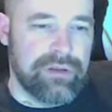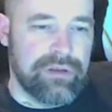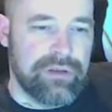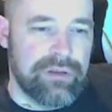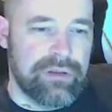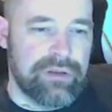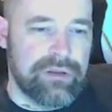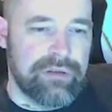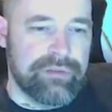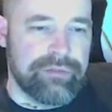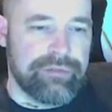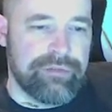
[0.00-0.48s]

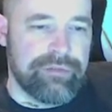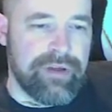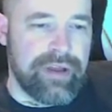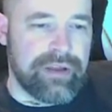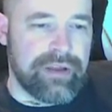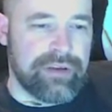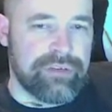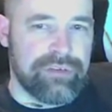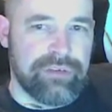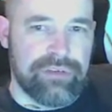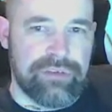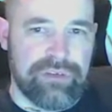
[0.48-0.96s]
the
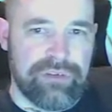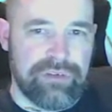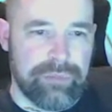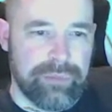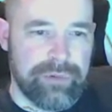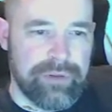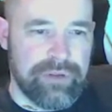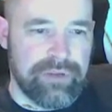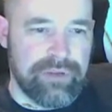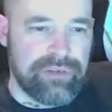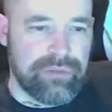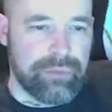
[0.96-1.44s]
fractions to
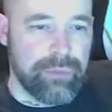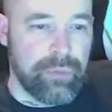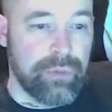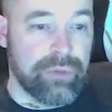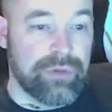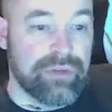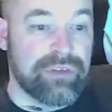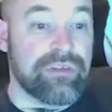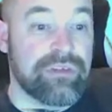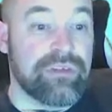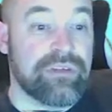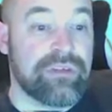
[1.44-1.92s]
be the
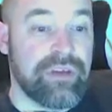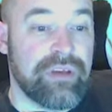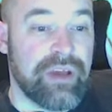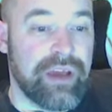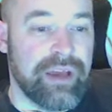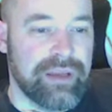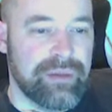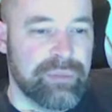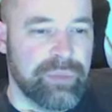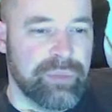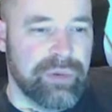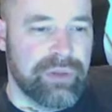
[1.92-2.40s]
smallest
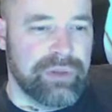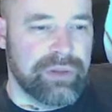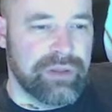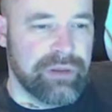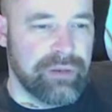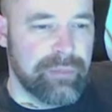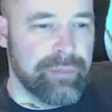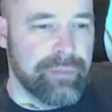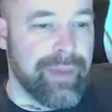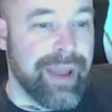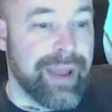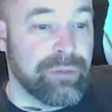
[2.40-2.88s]
type and the
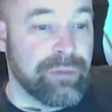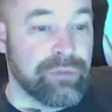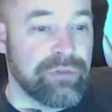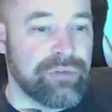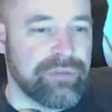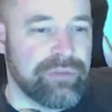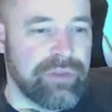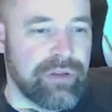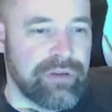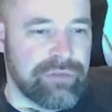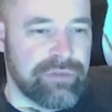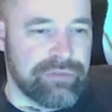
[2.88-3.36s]

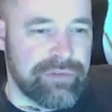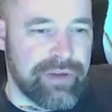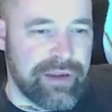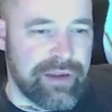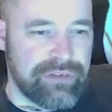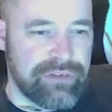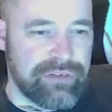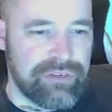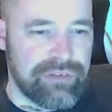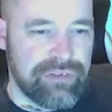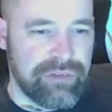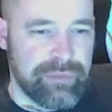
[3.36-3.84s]
amount of those
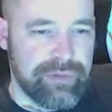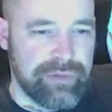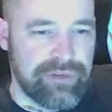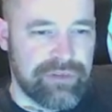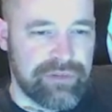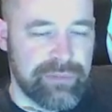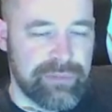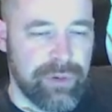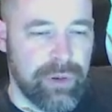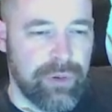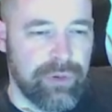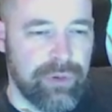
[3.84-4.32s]
fractions to be
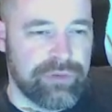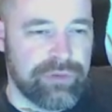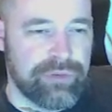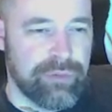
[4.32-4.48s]
small.